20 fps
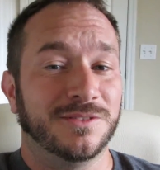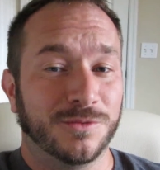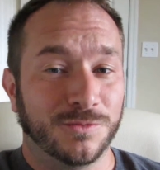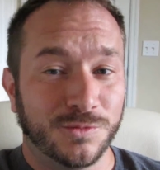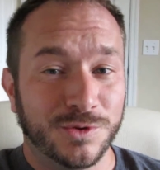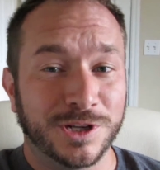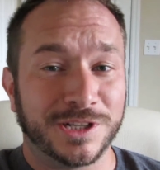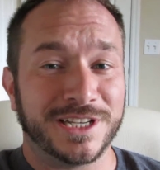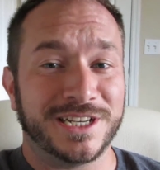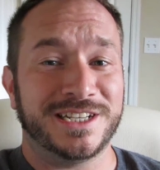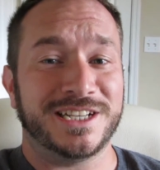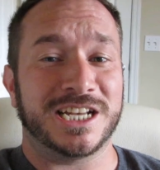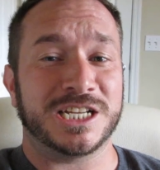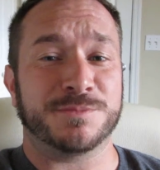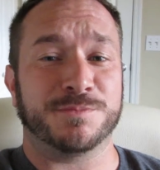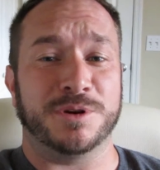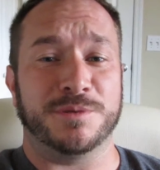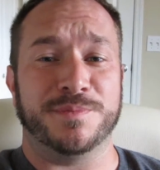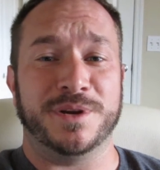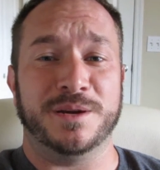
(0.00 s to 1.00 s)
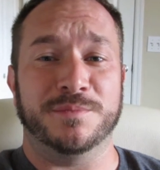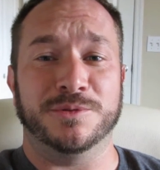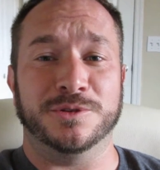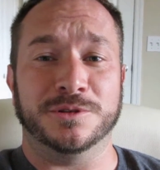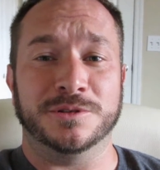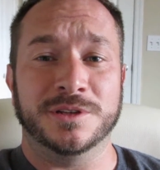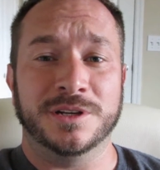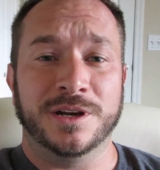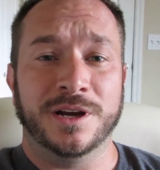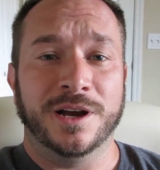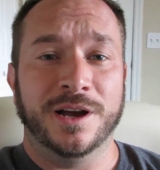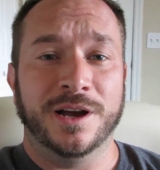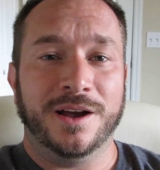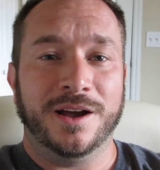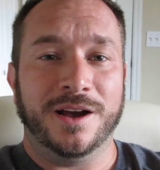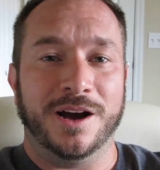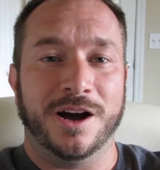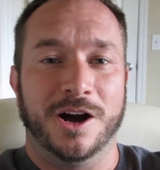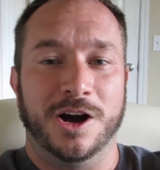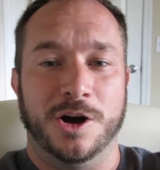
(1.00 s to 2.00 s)
Really desperate people,
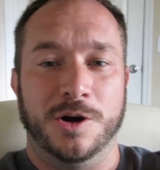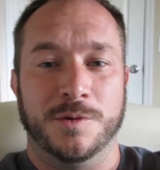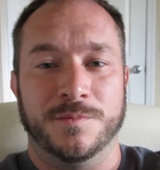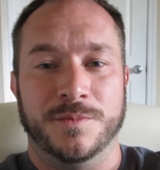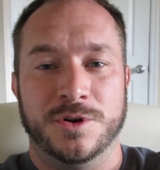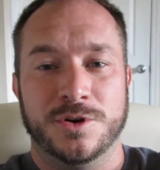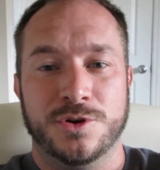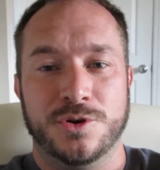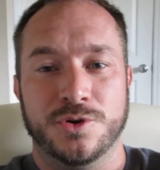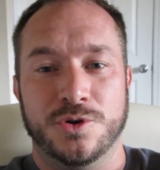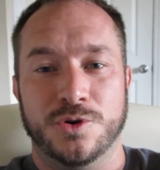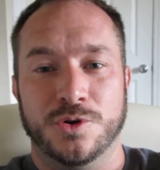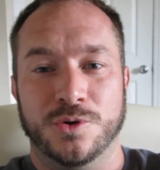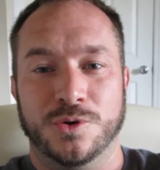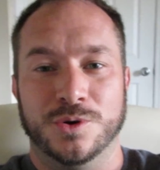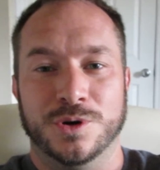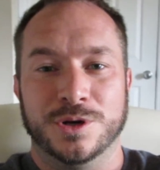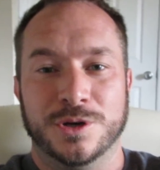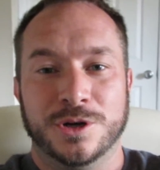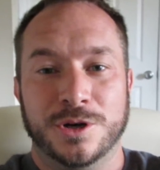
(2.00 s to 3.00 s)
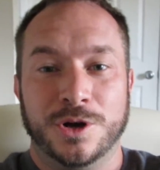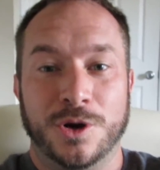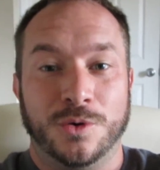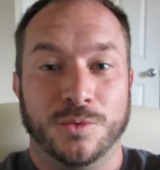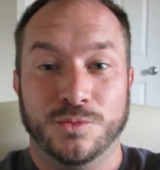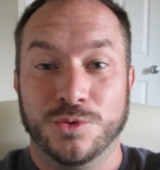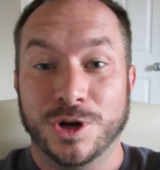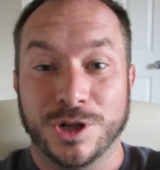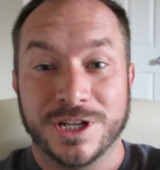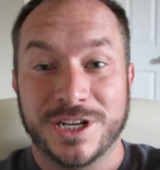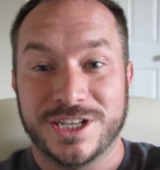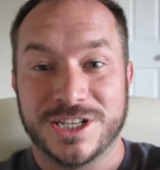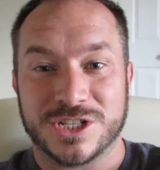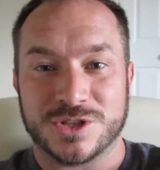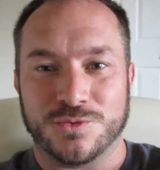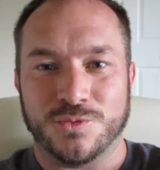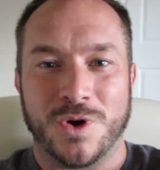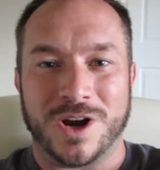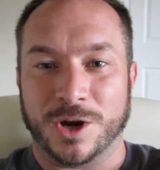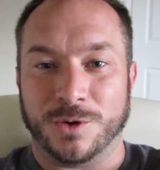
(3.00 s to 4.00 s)
who really just
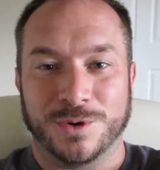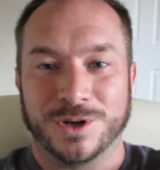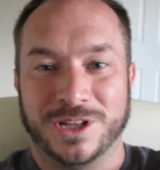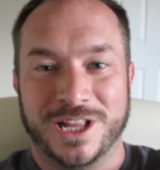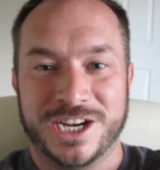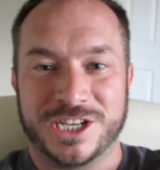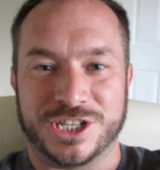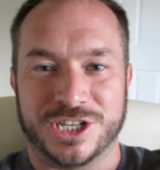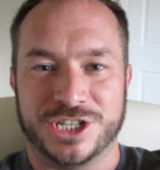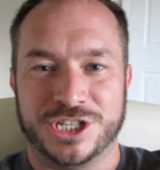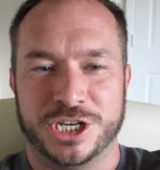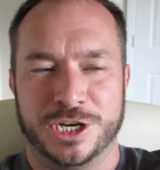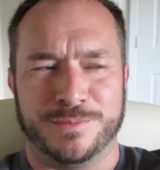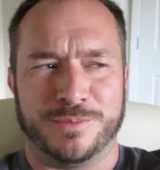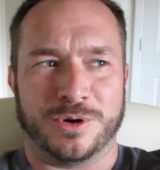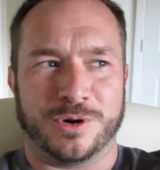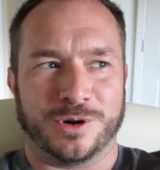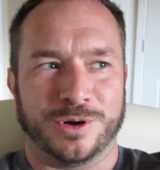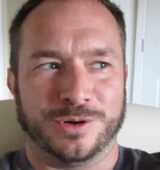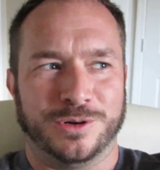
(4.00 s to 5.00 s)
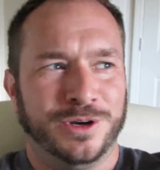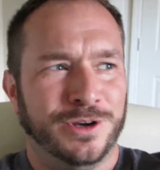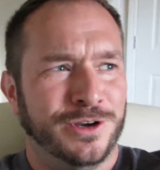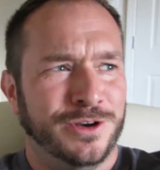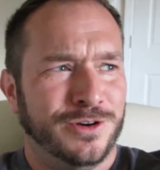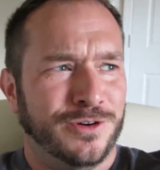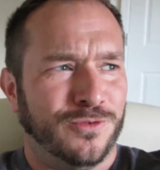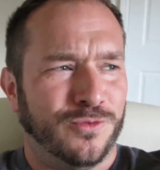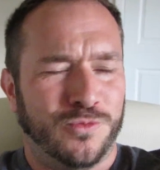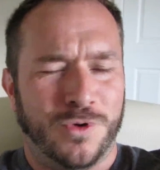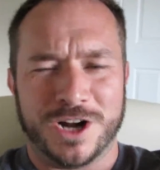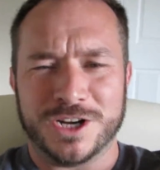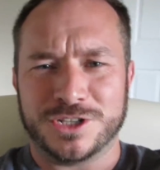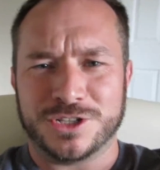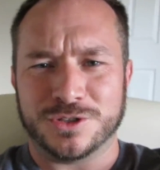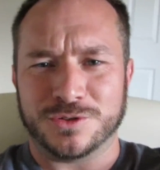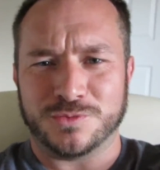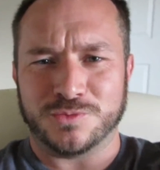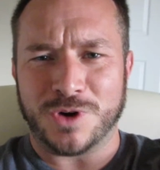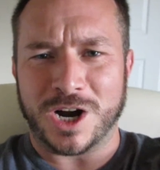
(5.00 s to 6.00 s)
want a relationship or want
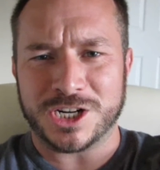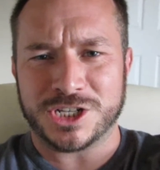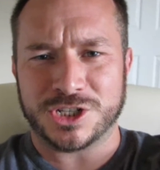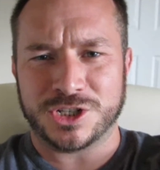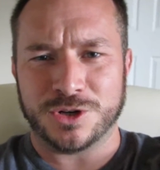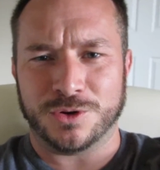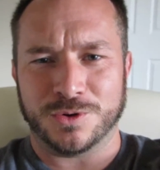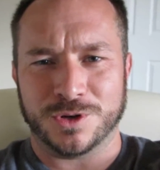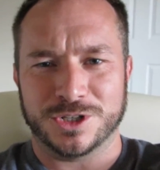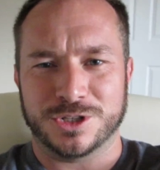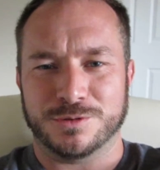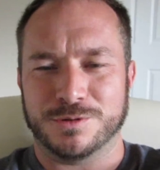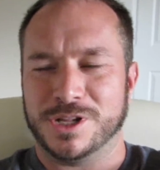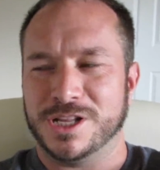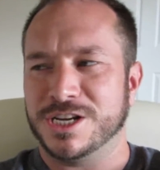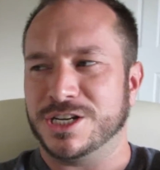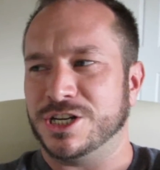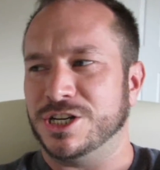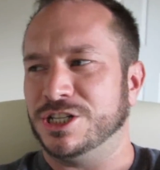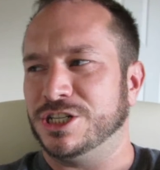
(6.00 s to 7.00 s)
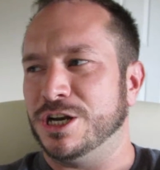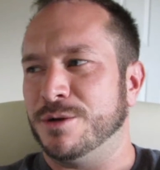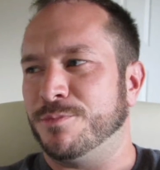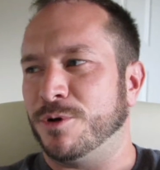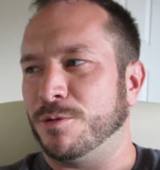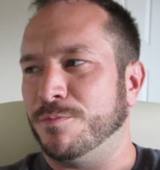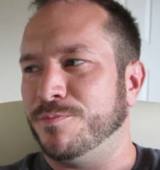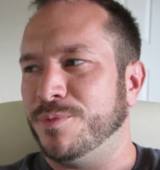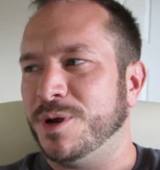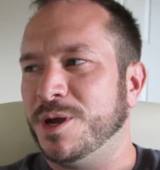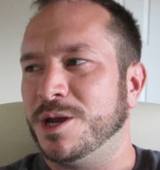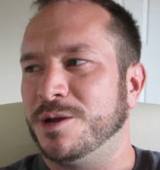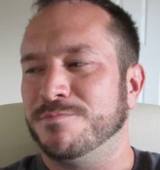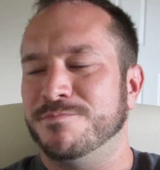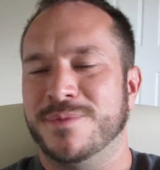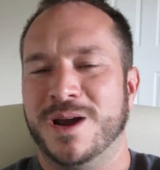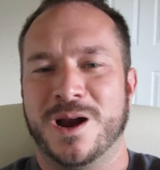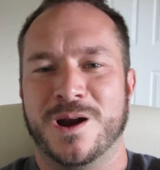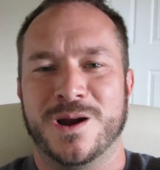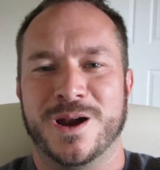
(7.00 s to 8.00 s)
to rush towards a relationship or being
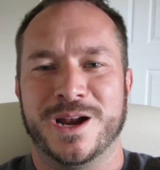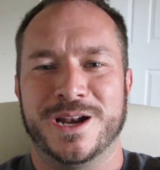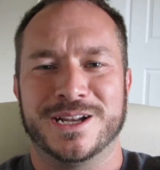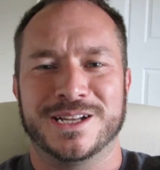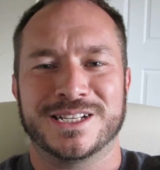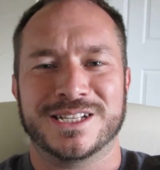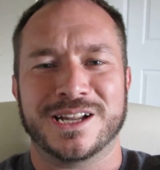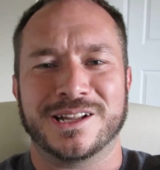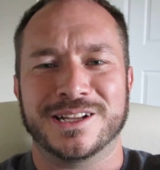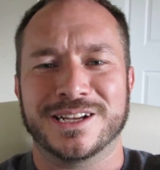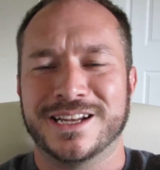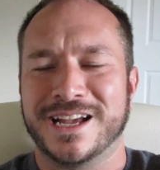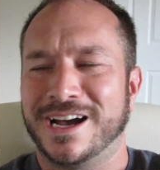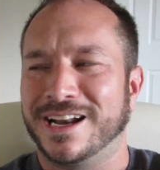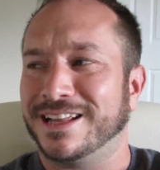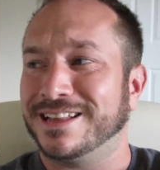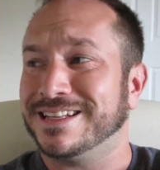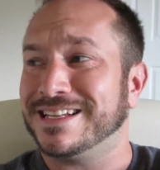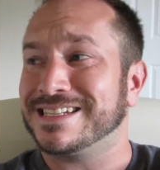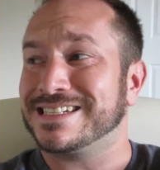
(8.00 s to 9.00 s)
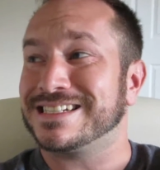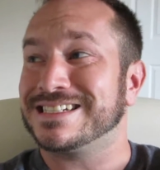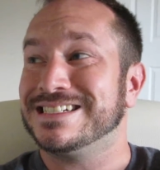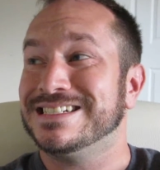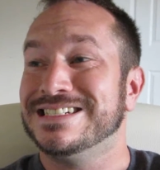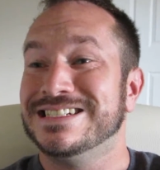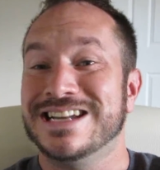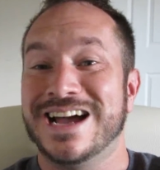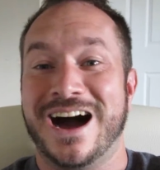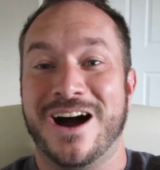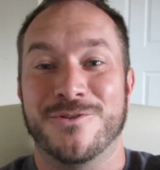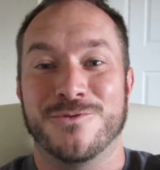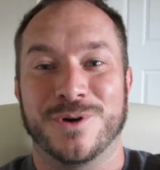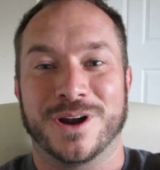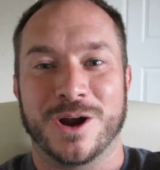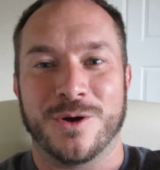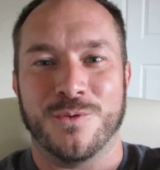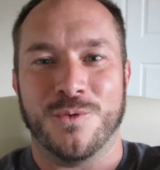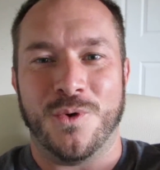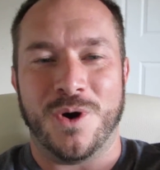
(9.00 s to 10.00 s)
married and settling down. And that's not what
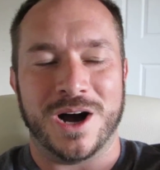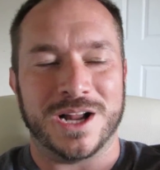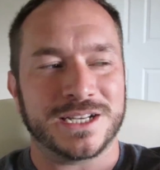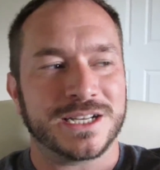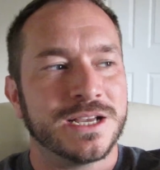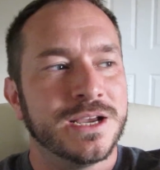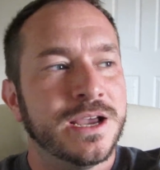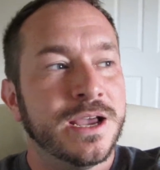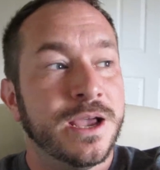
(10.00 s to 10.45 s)
I want.